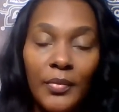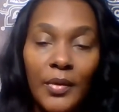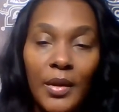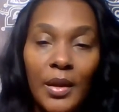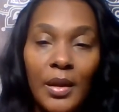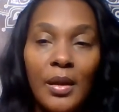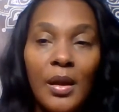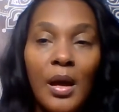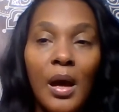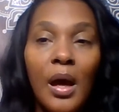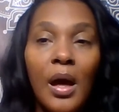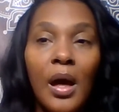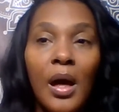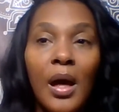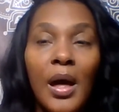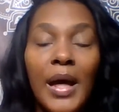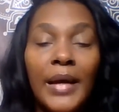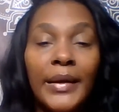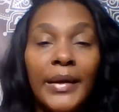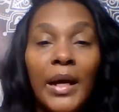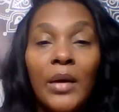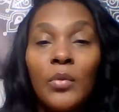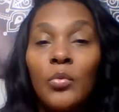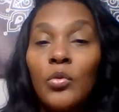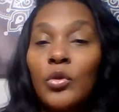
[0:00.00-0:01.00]
and
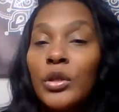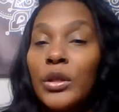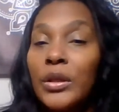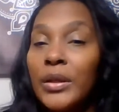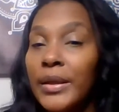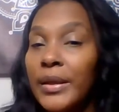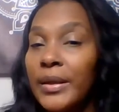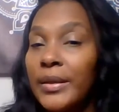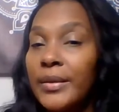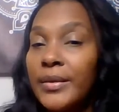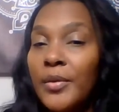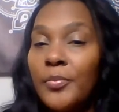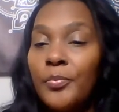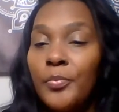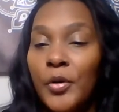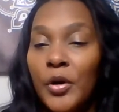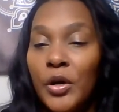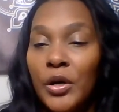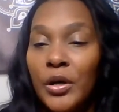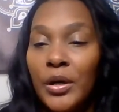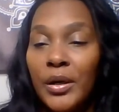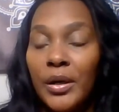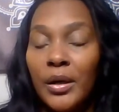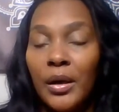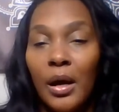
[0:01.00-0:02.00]
I will link the
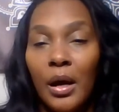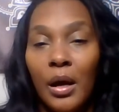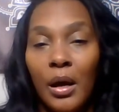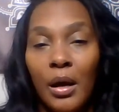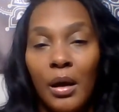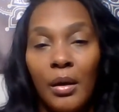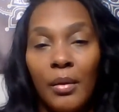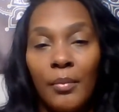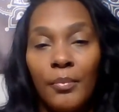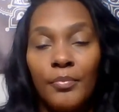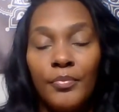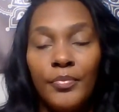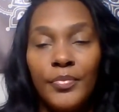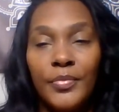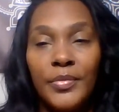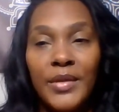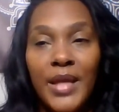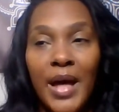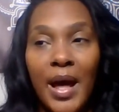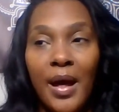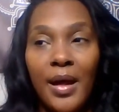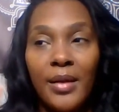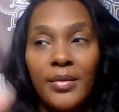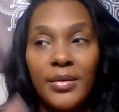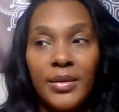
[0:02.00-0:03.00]
book
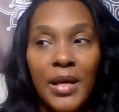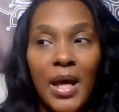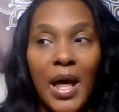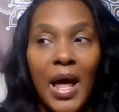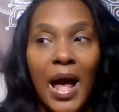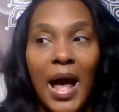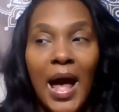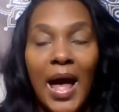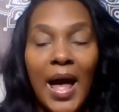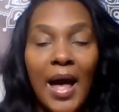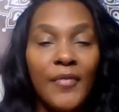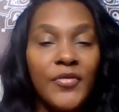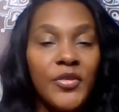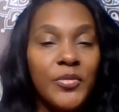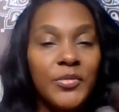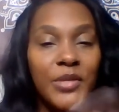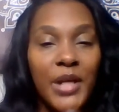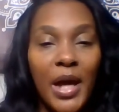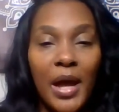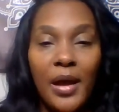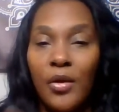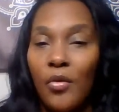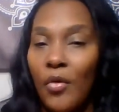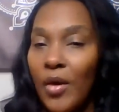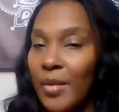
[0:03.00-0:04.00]
that I have some
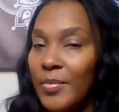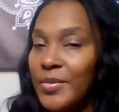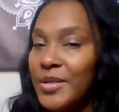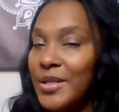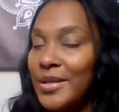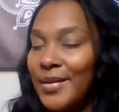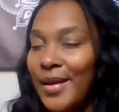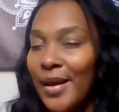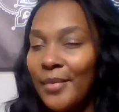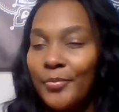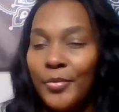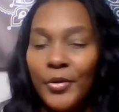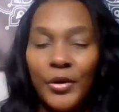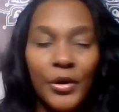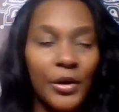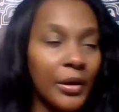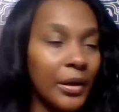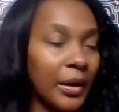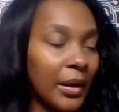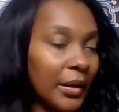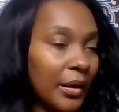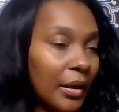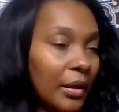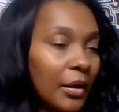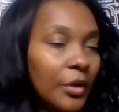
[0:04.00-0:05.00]
diagrams in that book
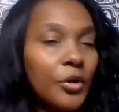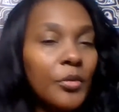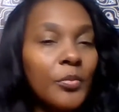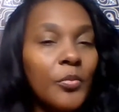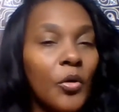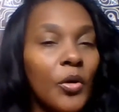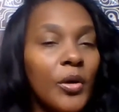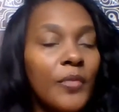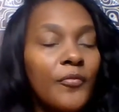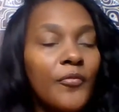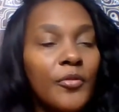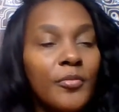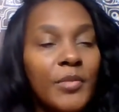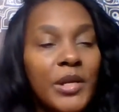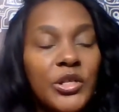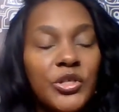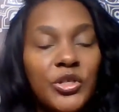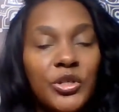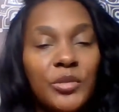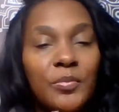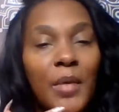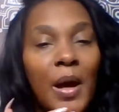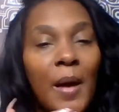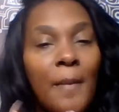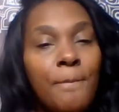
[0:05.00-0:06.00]
and a little more
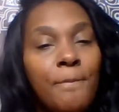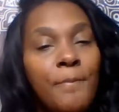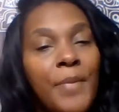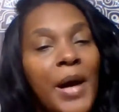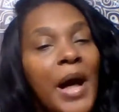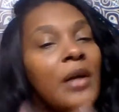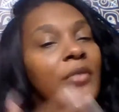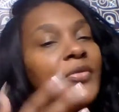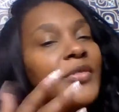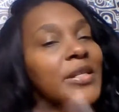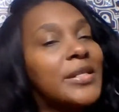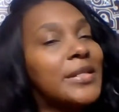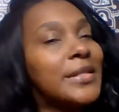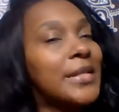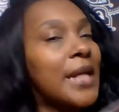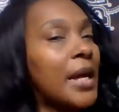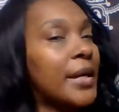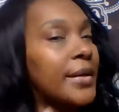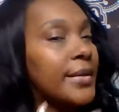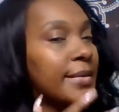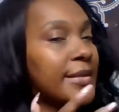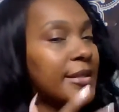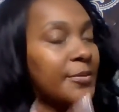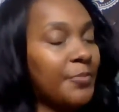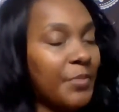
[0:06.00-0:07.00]
information about the
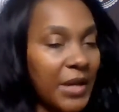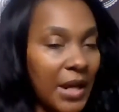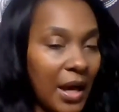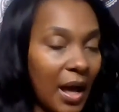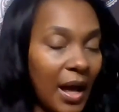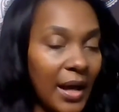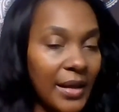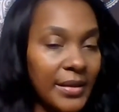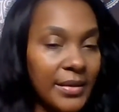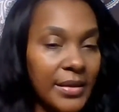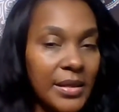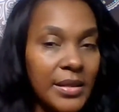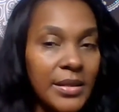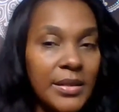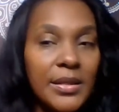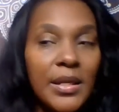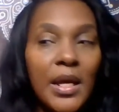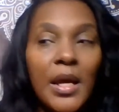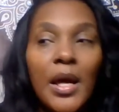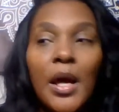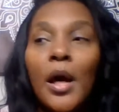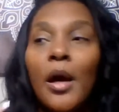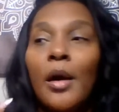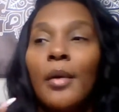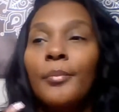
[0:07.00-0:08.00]
science behind this.
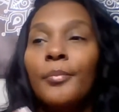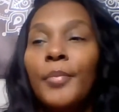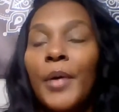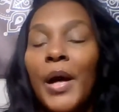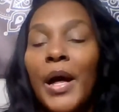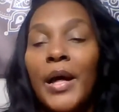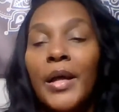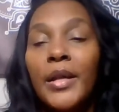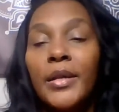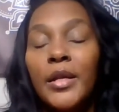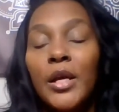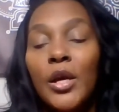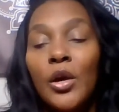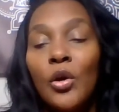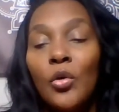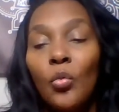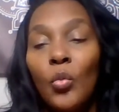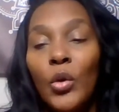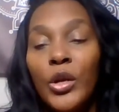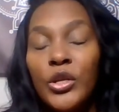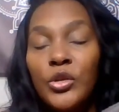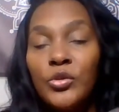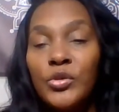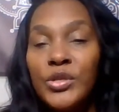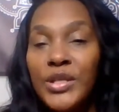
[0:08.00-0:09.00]
But
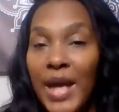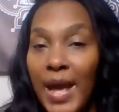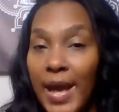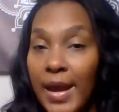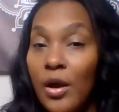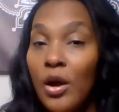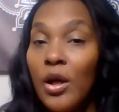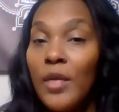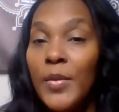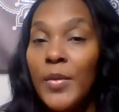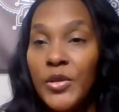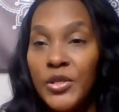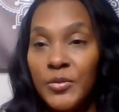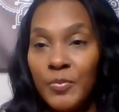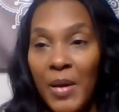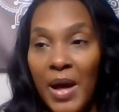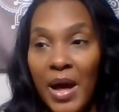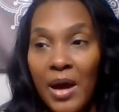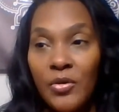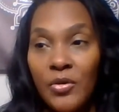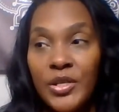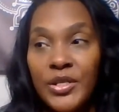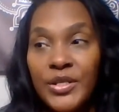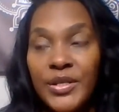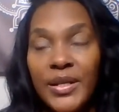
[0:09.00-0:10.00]
when you take on those
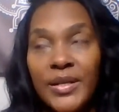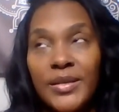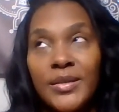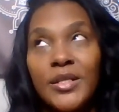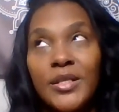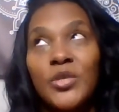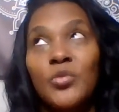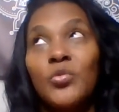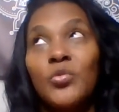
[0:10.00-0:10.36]
power stances, when